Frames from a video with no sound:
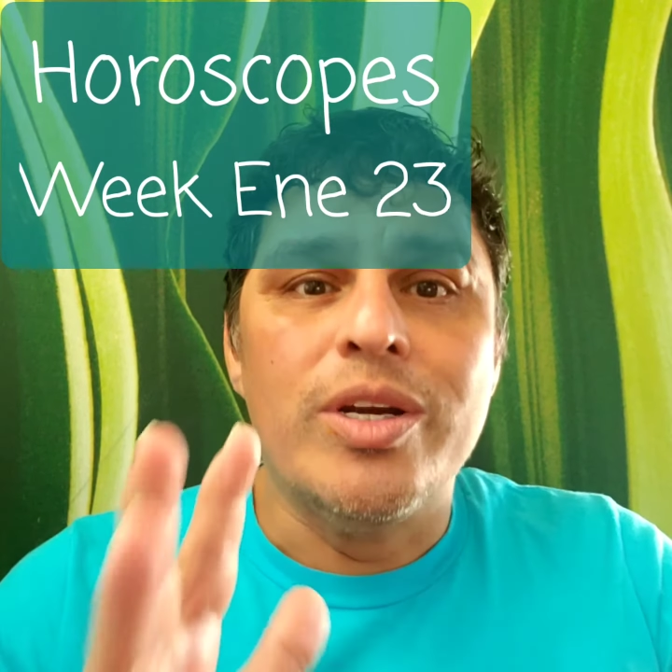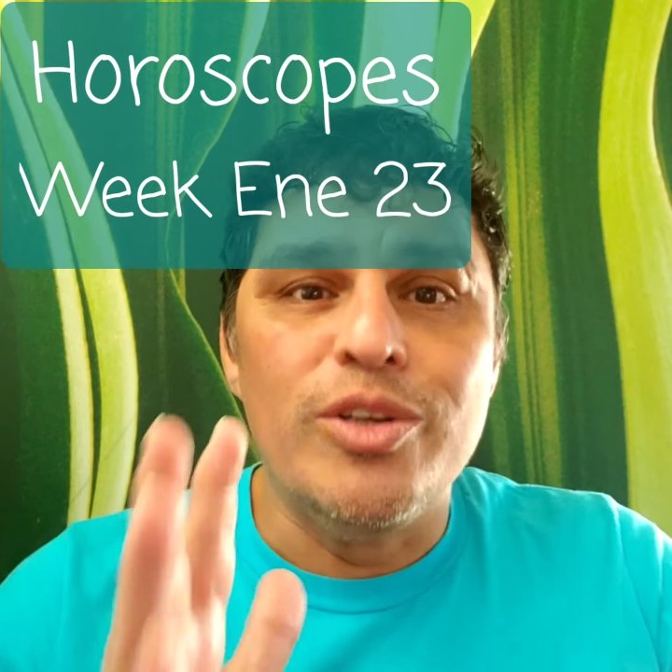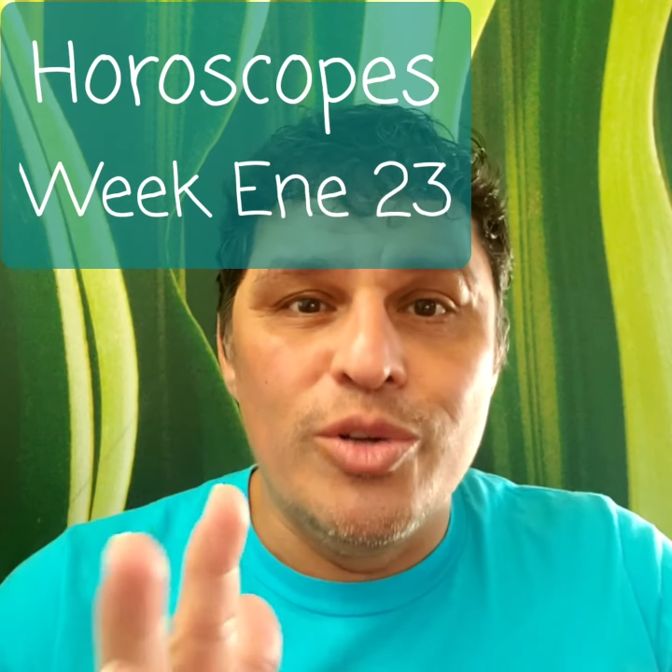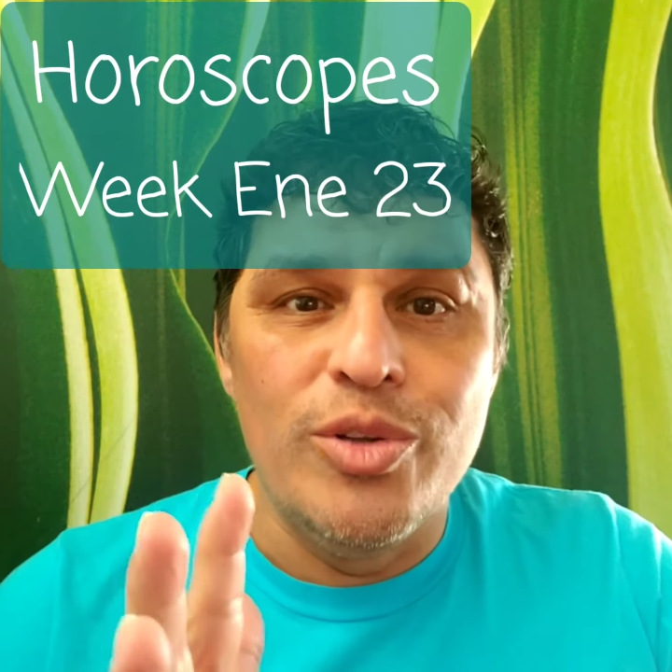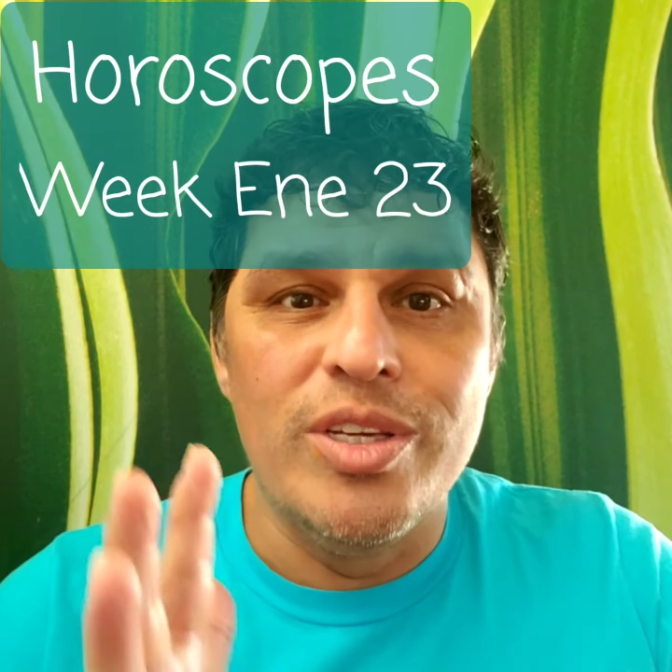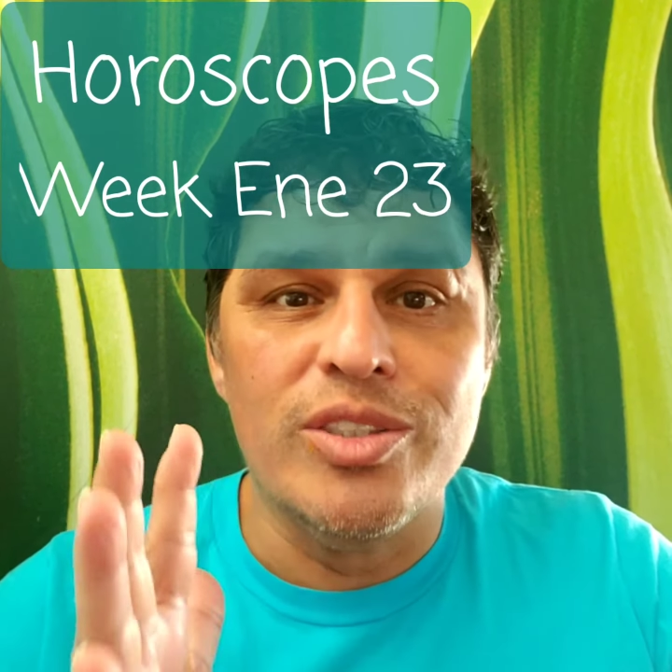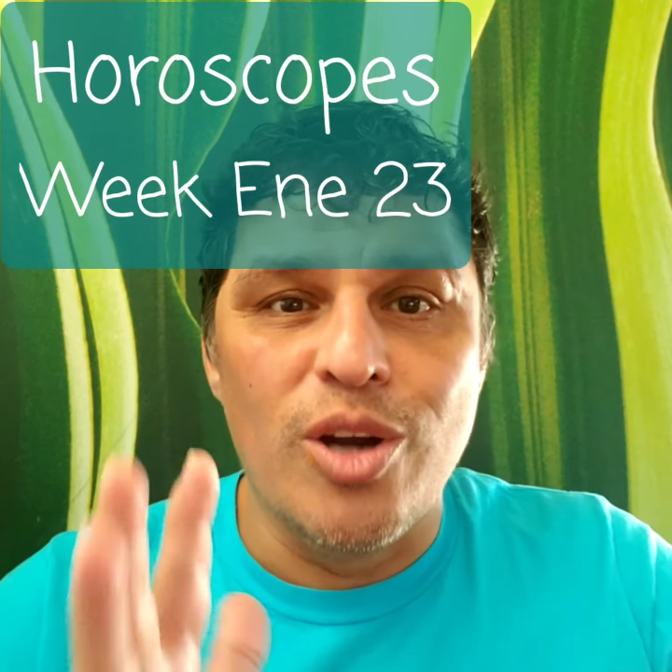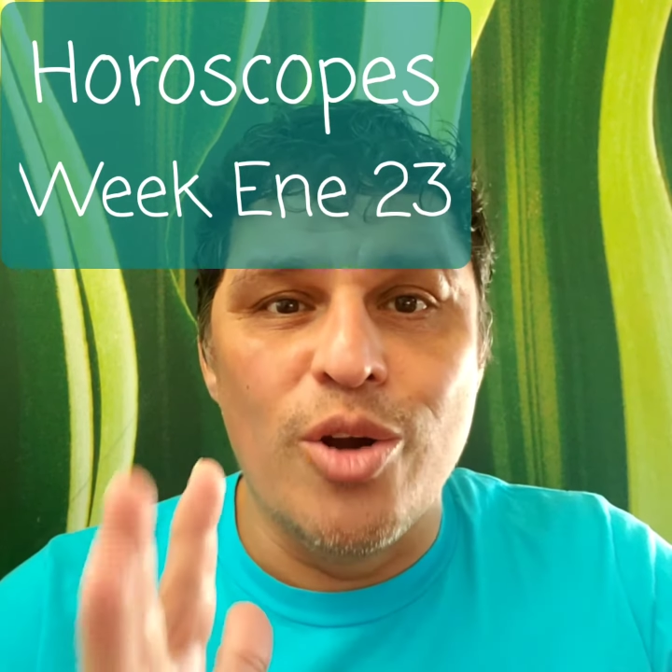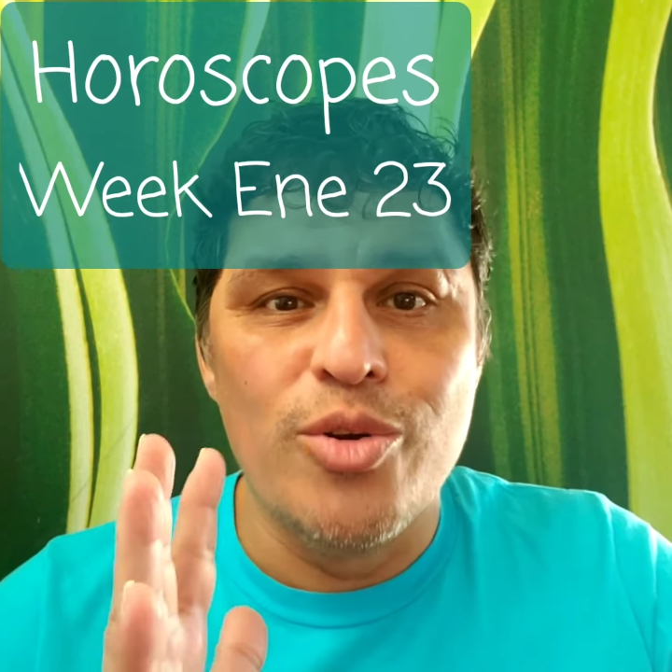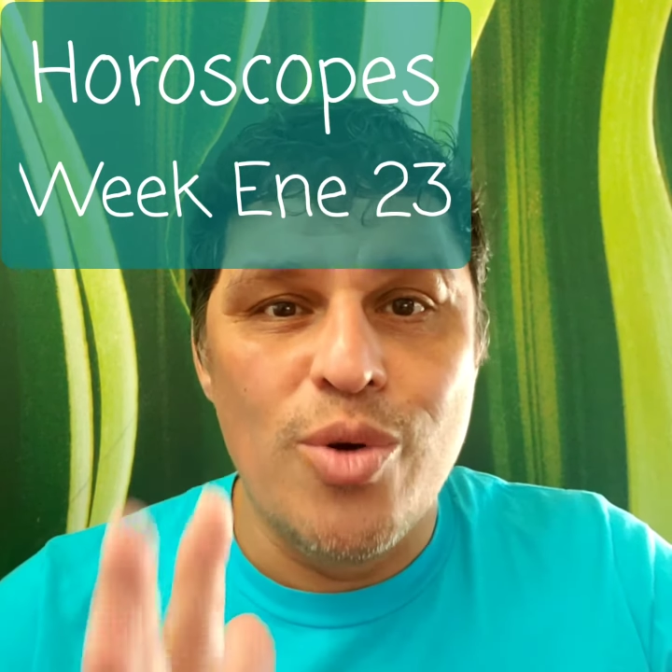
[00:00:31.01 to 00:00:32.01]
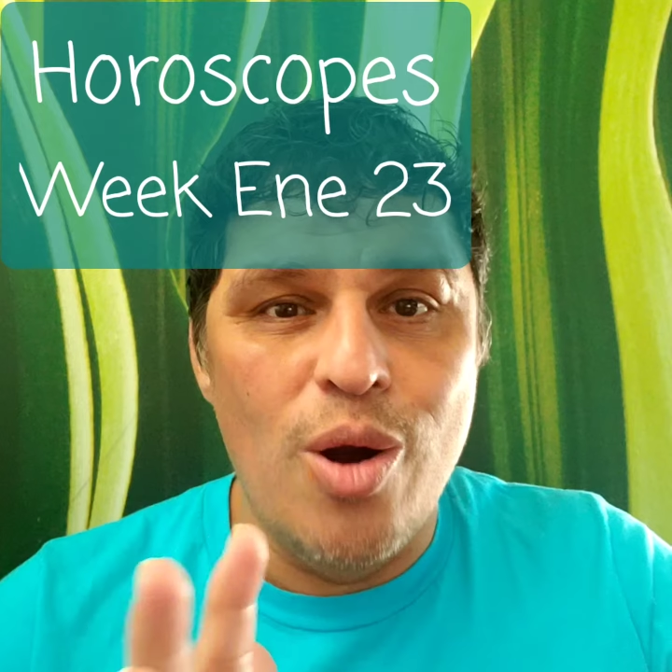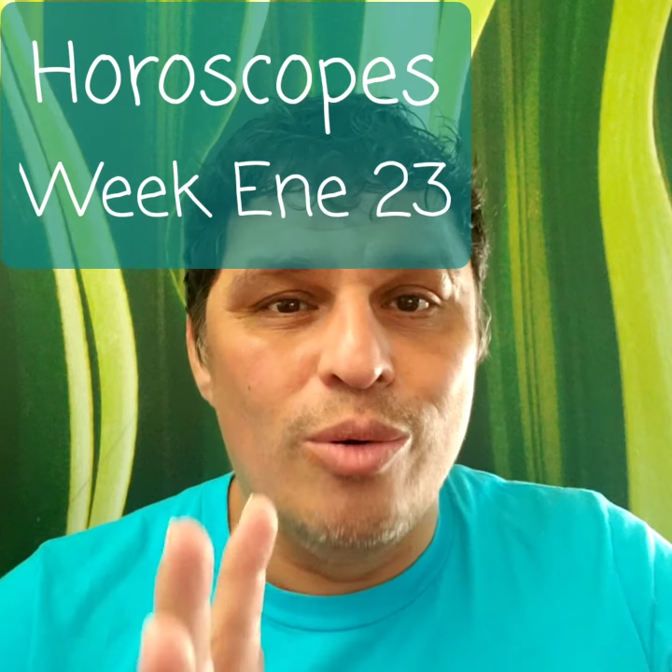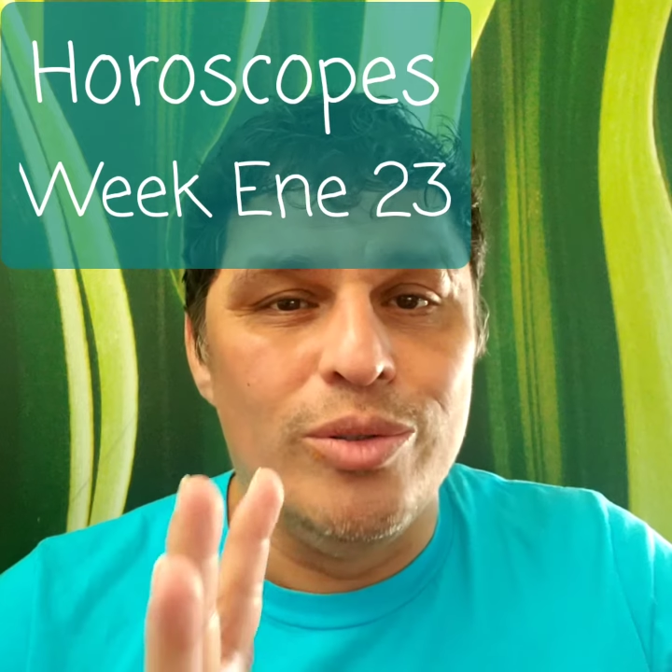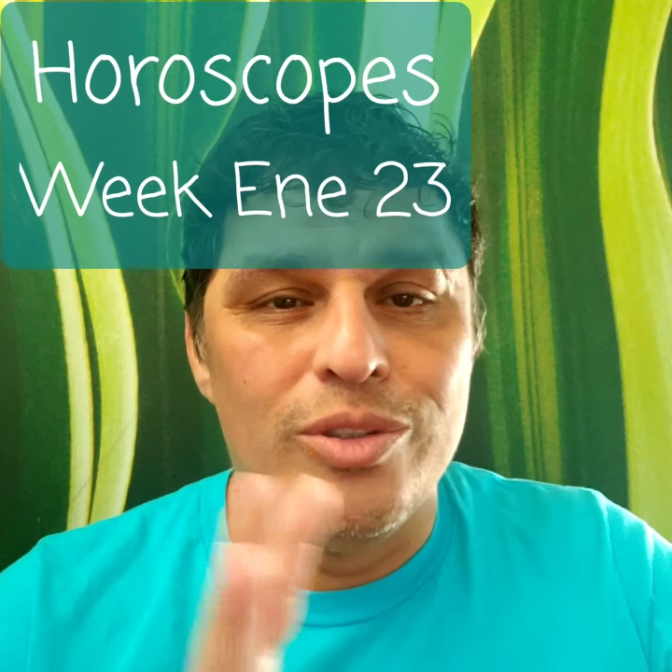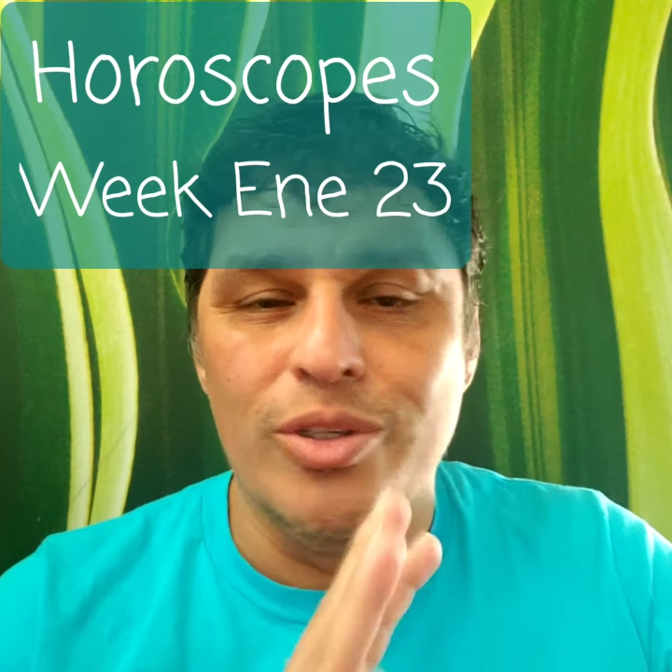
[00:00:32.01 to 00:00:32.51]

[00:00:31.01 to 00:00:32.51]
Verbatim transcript: can do this on your own.